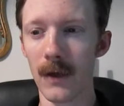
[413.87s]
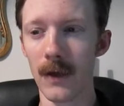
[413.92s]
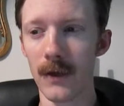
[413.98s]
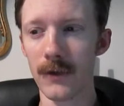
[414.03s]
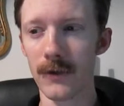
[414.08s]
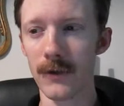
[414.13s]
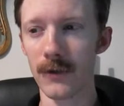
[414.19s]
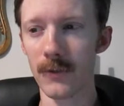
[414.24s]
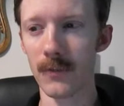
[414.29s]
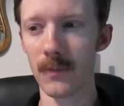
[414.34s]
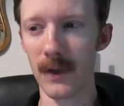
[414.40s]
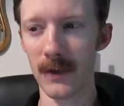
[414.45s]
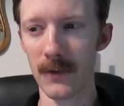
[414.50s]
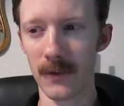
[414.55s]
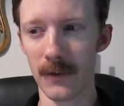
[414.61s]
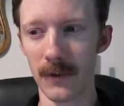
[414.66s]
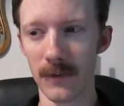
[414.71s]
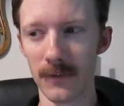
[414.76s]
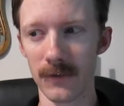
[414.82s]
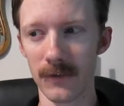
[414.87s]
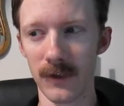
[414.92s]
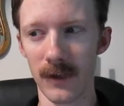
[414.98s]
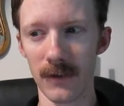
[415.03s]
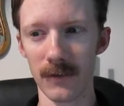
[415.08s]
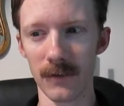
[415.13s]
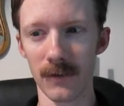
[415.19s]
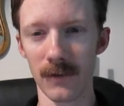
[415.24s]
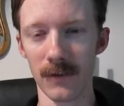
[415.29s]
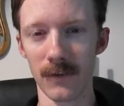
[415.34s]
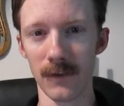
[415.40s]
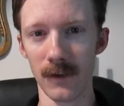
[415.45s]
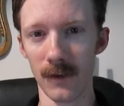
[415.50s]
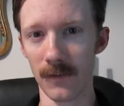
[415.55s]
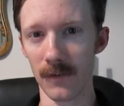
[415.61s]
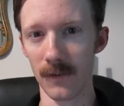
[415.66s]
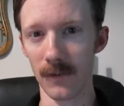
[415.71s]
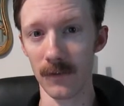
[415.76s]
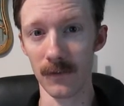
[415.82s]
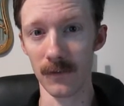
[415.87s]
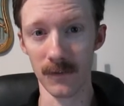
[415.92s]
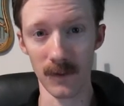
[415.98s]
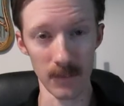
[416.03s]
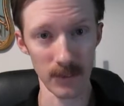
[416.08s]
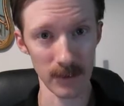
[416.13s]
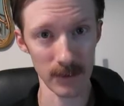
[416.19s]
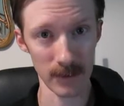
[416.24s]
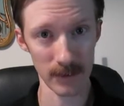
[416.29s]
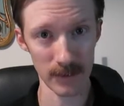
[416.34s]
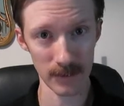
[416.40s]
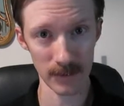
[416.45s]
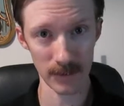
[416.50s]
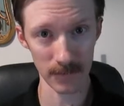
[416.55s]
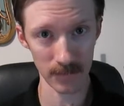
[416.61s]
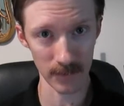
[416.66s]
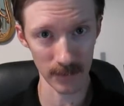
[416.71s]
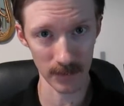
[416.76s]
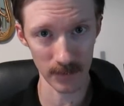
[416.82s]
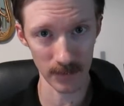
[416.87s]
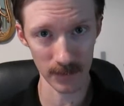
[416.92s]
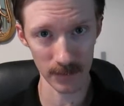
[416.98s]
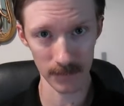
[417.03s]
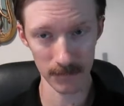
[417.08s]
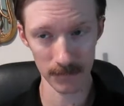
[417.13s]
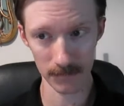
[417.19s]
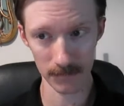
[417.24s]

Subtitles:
to better his chances in this simulated environment?